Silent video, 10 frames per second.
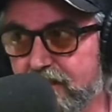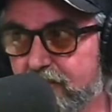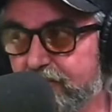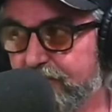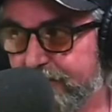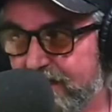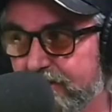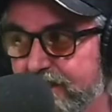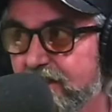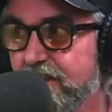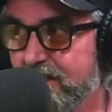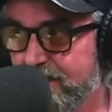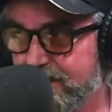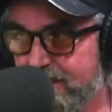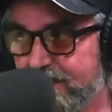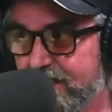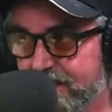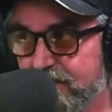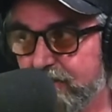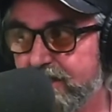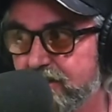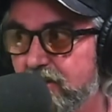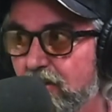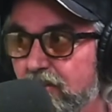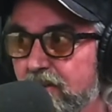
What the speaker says: preparing, getting ready to go?